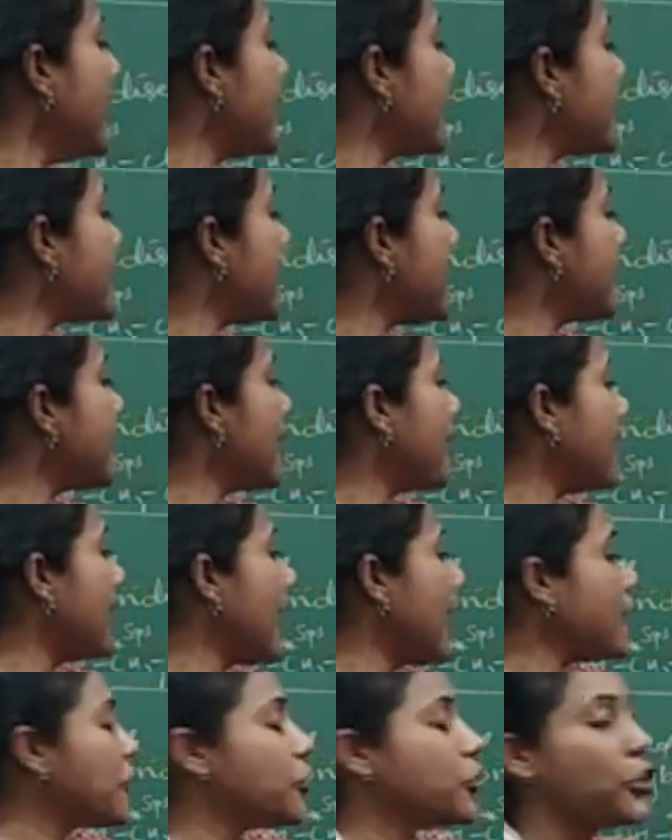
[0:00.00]
X is
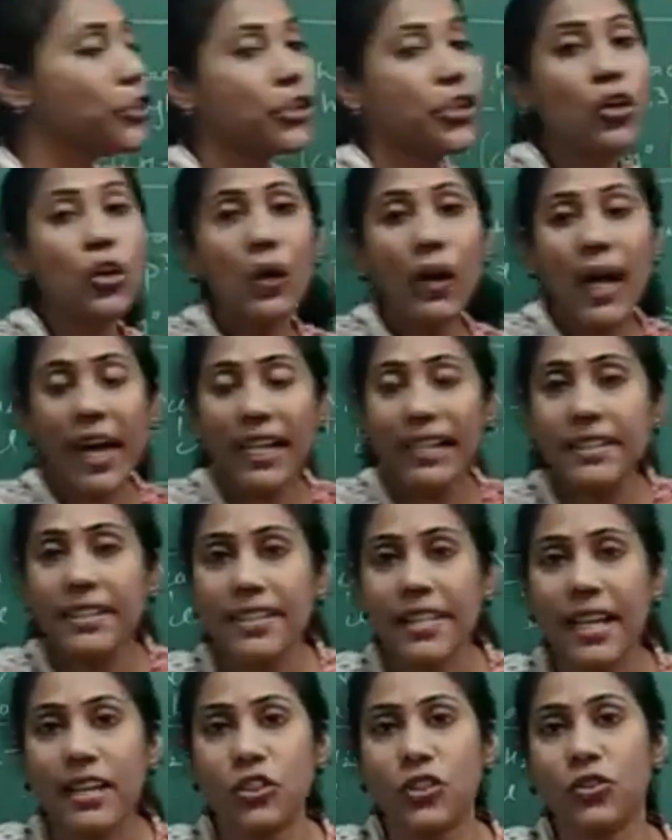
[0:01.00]
attached to
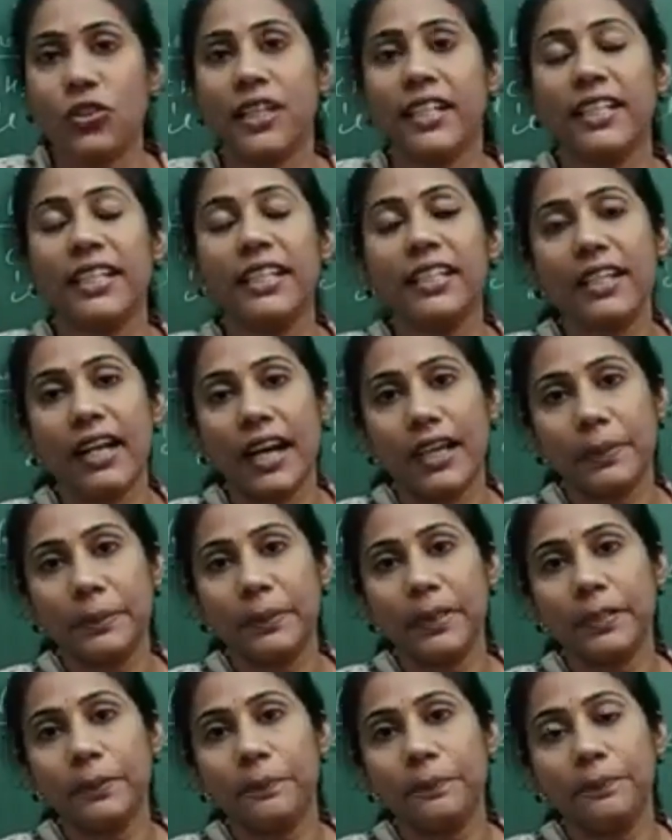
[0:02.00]
unsaturated
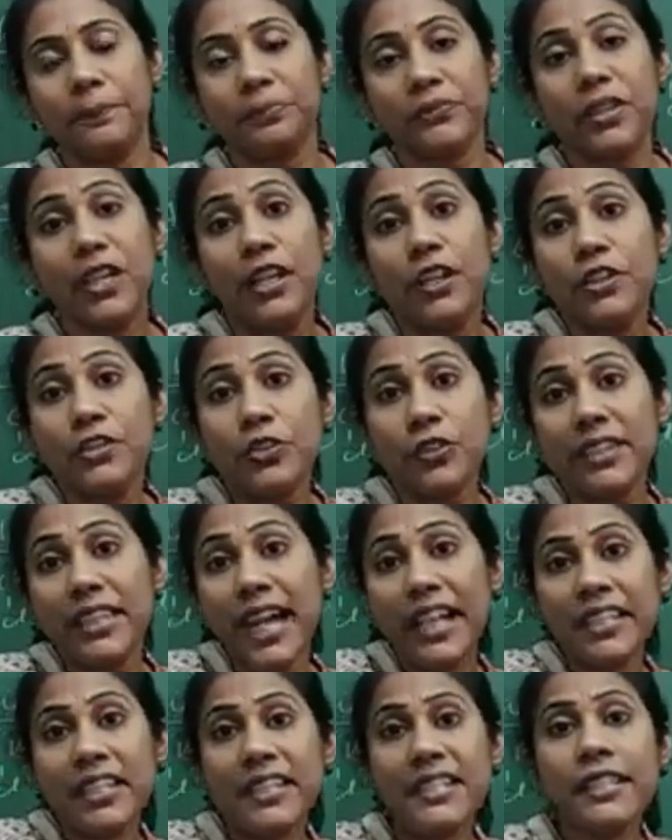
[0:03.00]
carbon. So
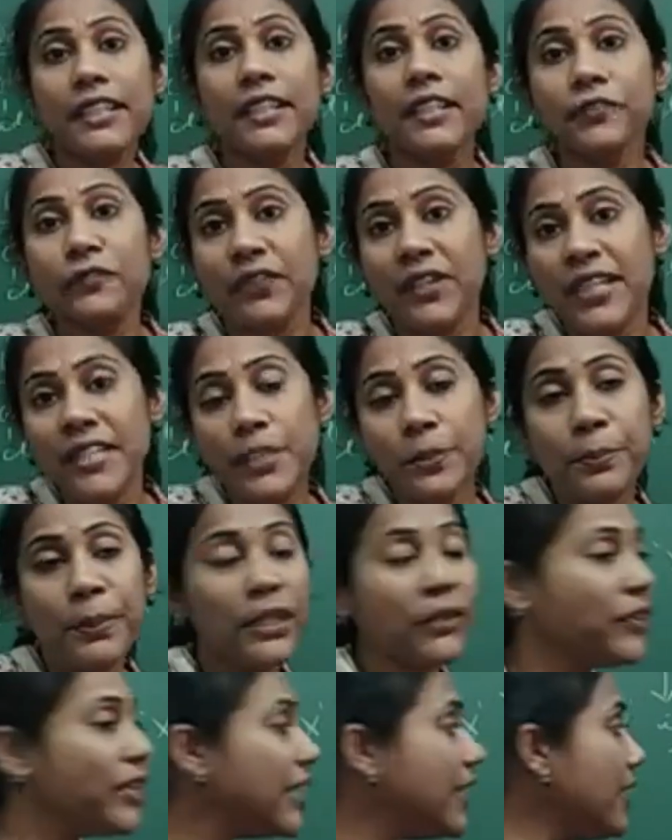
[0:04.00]
that is the difference
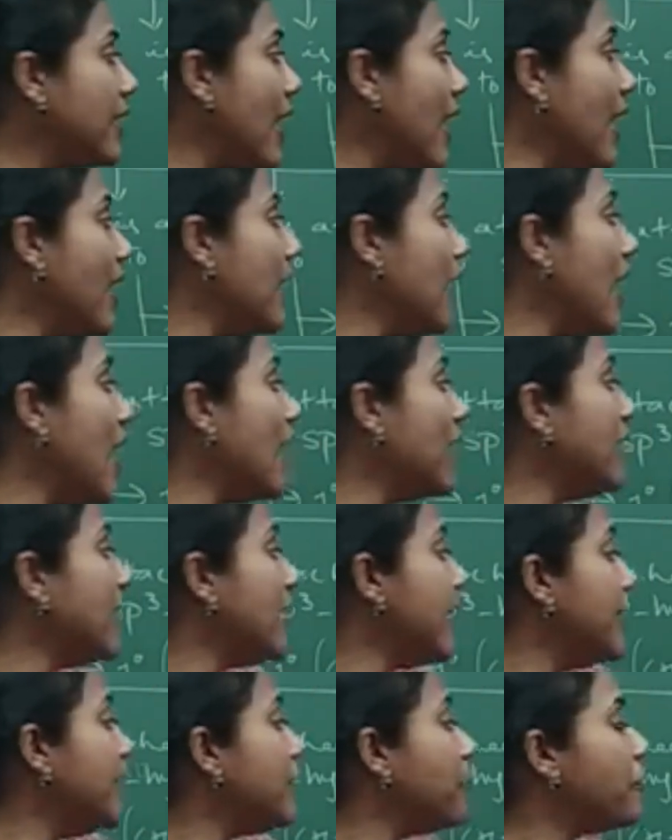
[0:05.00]
between
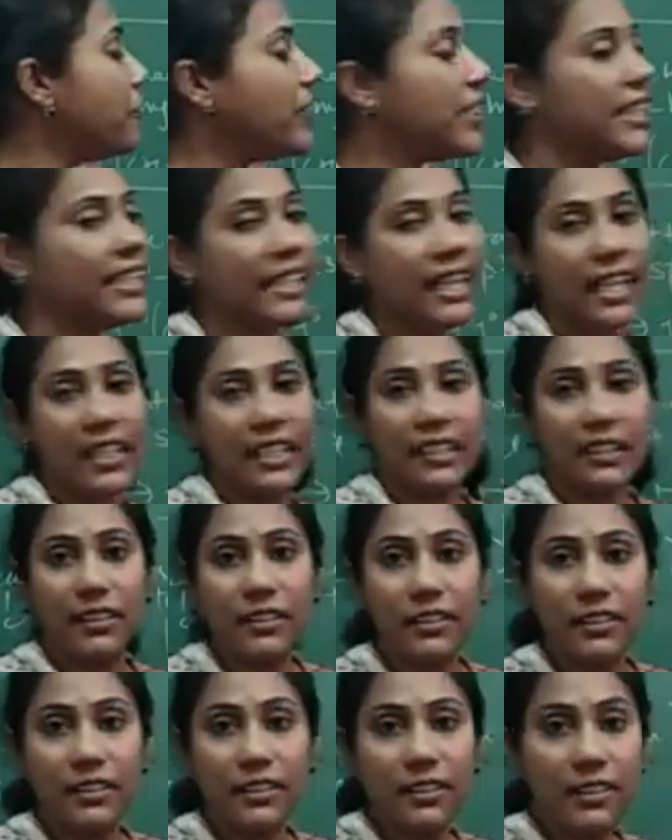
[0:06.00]
allyl and vinyl.
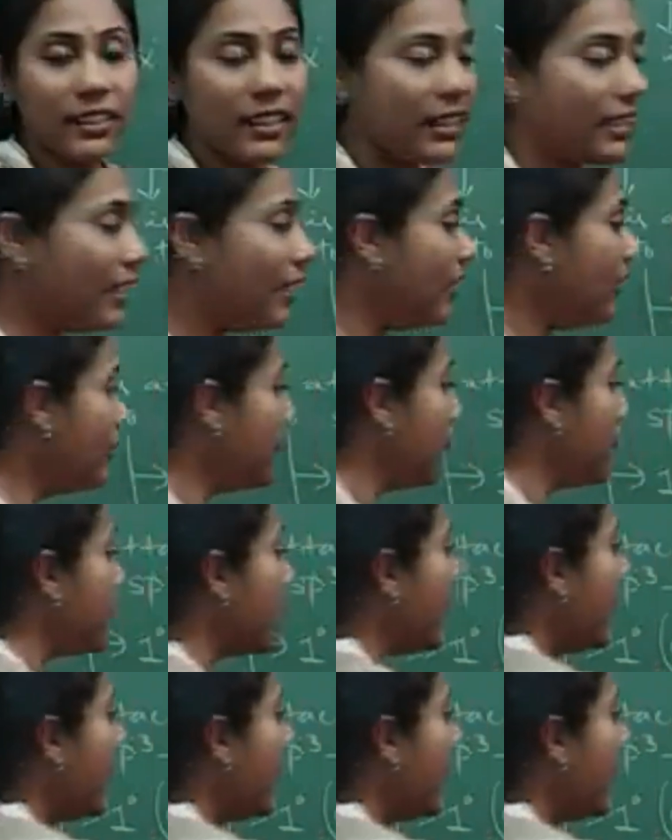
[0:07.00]
Clear?